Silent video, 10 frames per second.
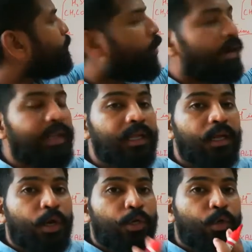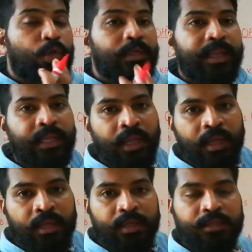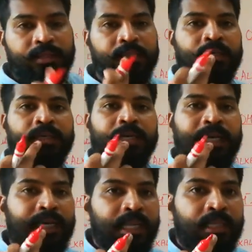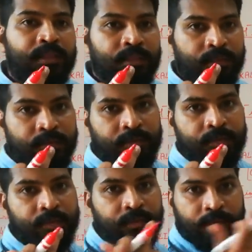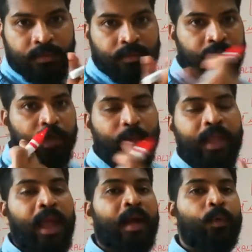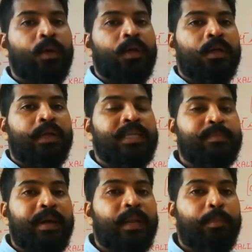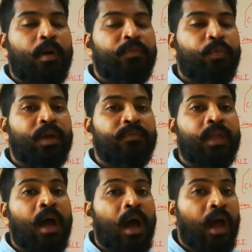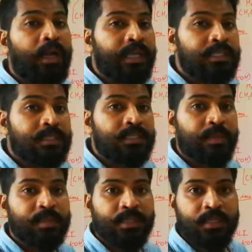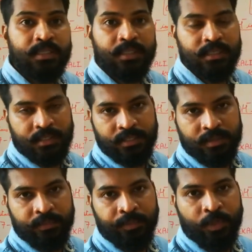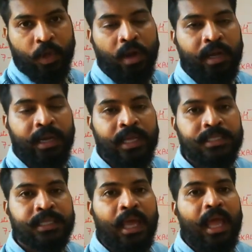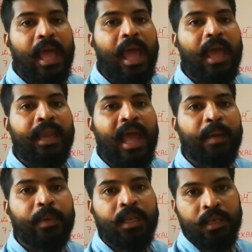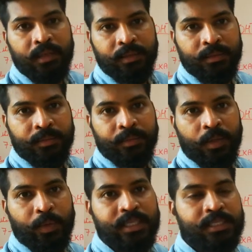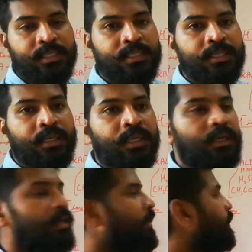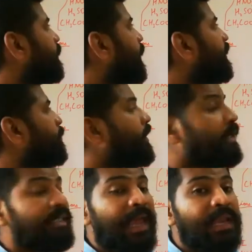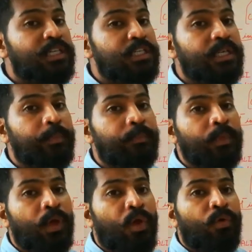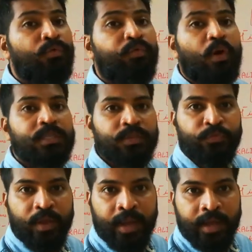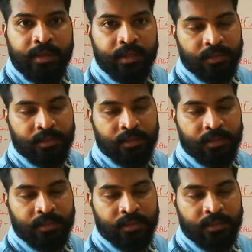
body, tooth decay, the teeth that we have is made up of one of the hardest substances called as enamel, which is nothing but calcium phosphate.